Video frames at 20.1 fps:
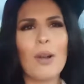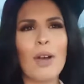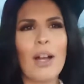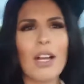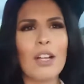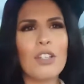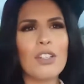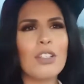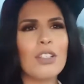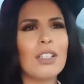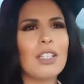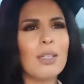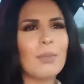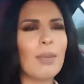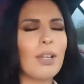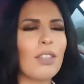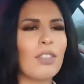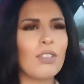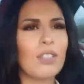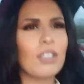Actually, in
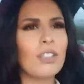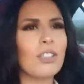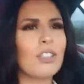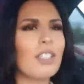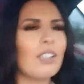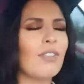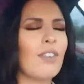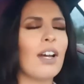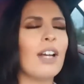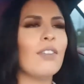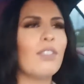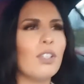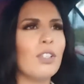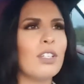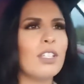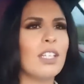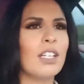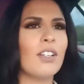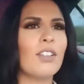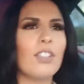my 335 you could
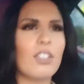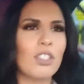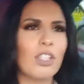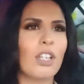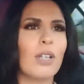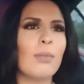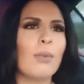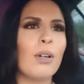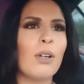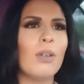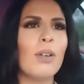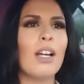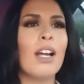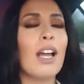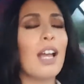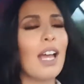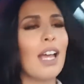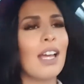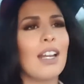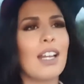hear the turbo,
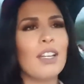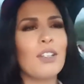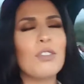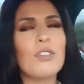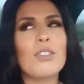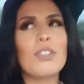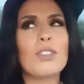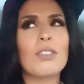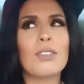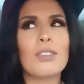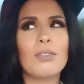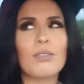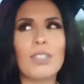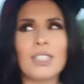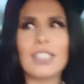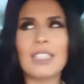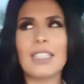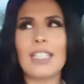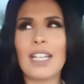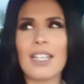and I used to
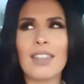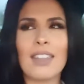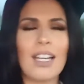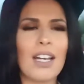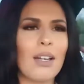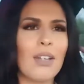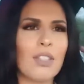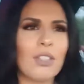really like that.